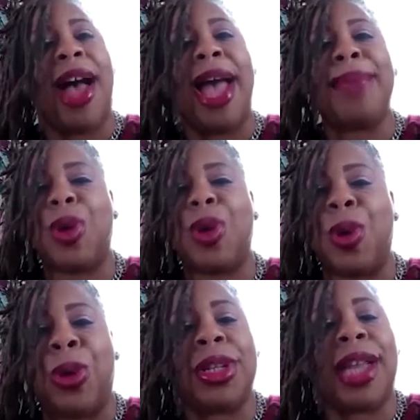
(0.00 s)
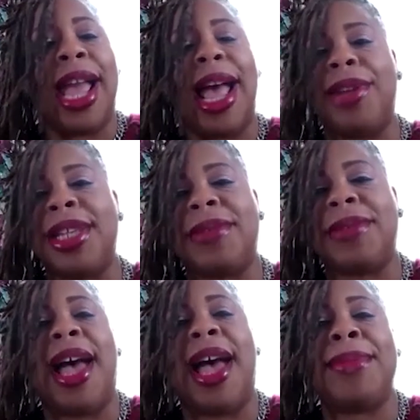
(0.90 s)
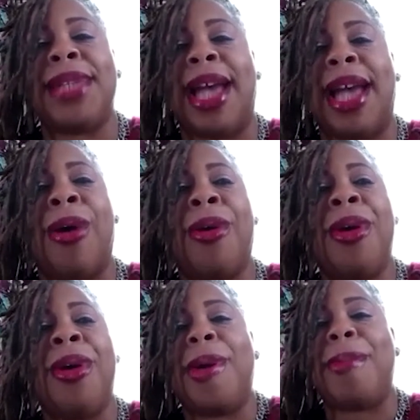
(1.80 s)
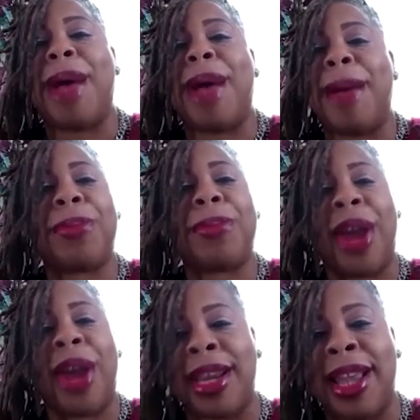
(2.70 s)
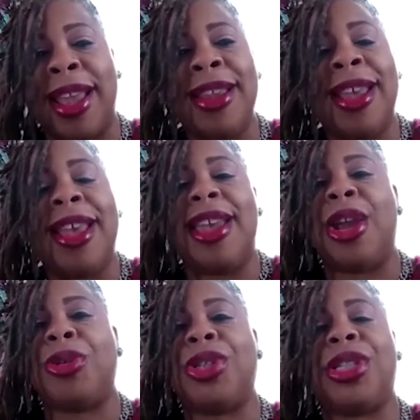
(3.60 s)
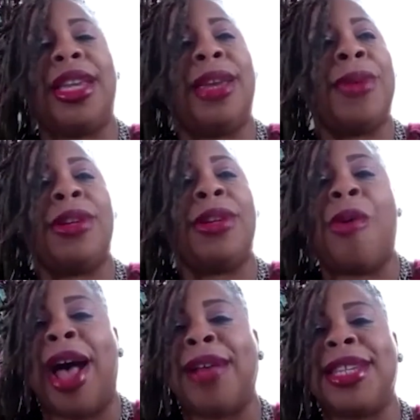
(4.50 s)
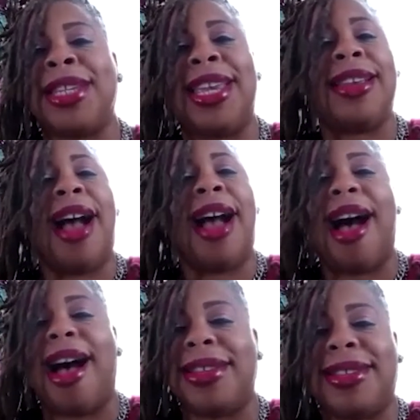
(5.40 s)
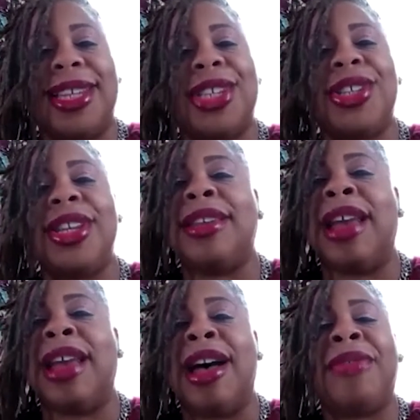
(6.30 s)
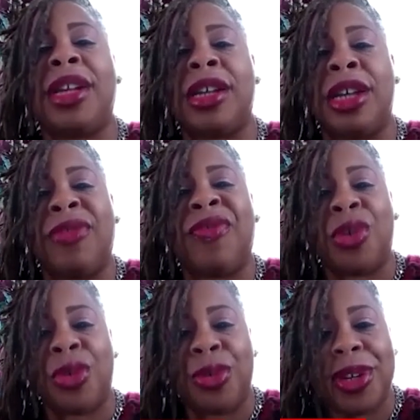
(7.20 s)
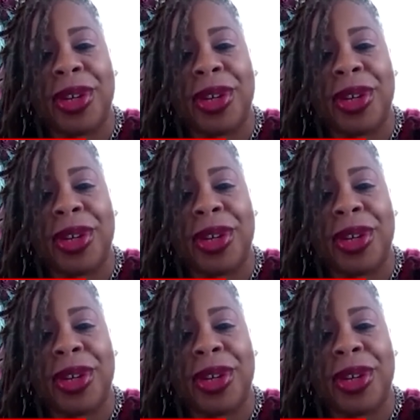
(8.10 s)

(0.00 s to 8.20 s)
I'm told countless of times how when mommy was pregnant, she would go out to eat constantly. She loved good food.